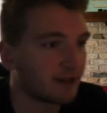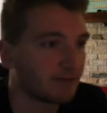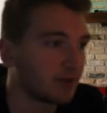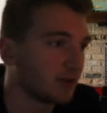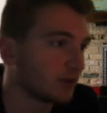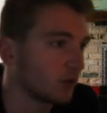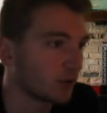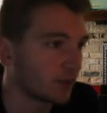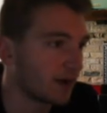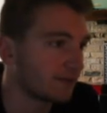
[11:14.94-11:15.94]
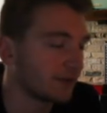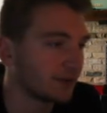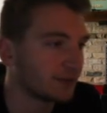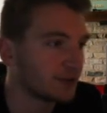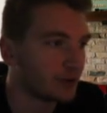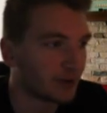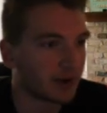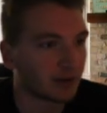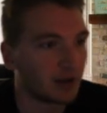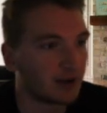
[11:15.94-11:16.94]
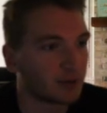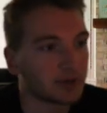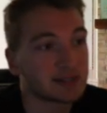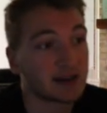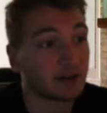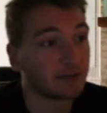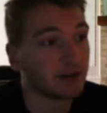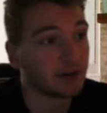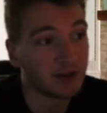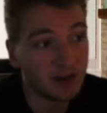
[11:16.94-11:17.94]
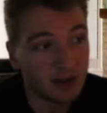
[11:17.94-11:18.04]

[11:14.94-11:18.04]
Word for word: left field, or right field too, along with center field.